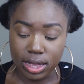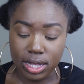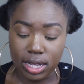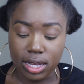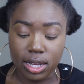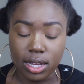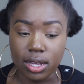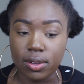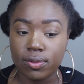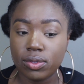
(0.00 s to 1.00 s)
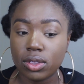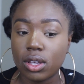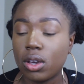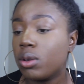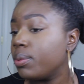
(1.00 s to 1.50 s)
the
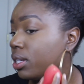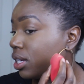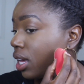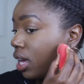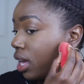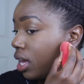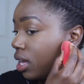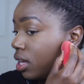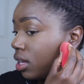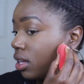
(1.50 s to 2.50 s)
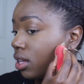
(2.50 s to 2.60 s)
Urban Decay.